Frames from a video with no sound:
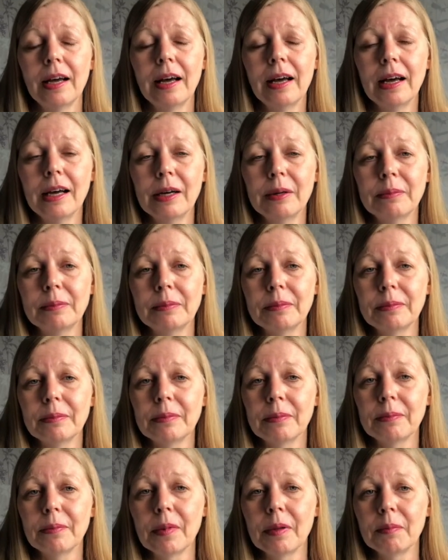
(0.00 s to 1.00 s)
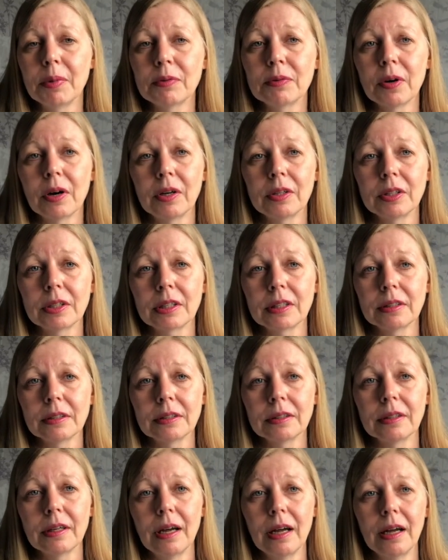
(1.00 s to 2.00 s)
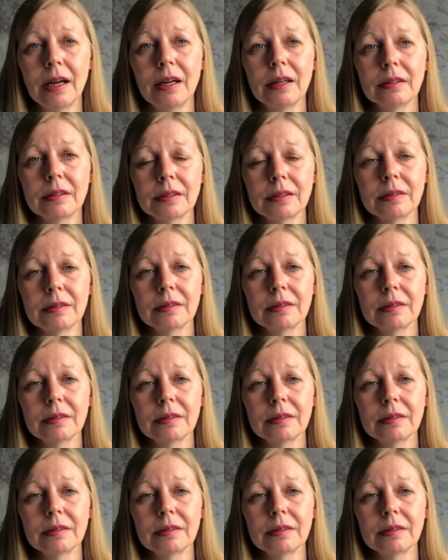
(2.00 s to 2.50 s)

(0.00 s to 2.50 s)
um, before you can uh,